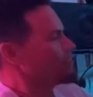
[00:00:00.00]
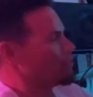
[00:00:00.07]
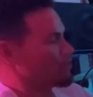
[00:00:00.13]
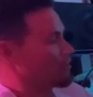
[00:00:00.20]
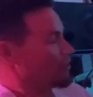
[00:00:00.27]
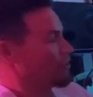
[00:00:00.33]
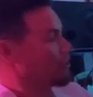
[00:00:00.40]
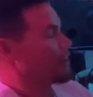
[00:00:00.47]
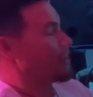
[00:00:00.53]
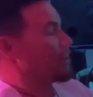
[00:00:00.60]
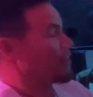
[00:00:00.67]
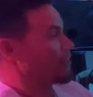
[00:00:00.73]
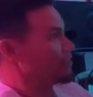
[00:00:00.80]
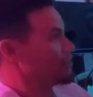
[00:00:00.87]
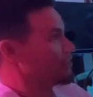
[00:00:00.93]
uh, C I
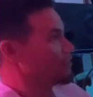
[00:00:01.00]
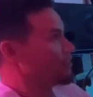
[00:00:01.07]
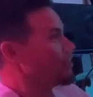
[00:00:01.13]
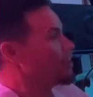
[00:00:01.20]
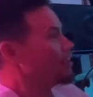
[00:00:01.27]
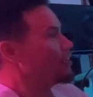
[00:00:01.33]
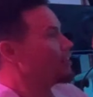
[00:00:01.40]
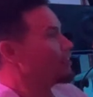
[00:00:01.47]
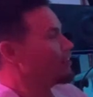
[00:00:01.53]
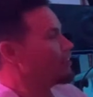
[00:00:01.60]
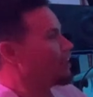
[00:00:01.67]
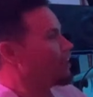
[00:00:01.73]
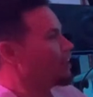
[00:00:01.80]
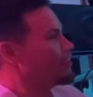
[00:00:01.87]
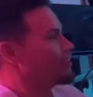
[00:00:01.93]
S
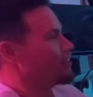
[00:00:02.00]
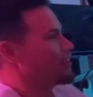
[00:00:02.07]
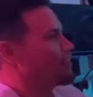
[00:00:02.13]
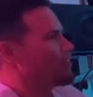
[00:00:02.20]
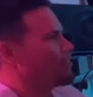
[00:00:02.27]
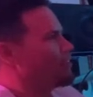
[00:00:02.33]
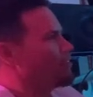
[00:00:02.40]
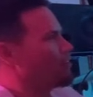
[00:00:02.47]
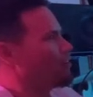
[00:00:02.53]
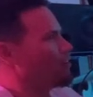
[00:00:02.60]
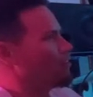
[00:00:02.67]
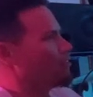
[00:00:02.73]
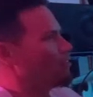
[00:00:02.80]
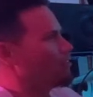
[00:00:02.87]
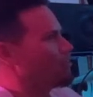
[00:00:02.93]
N E
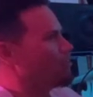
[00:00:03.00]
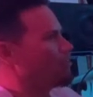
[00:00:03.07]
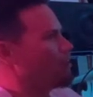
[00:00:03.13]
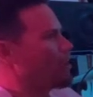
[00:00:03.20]
R O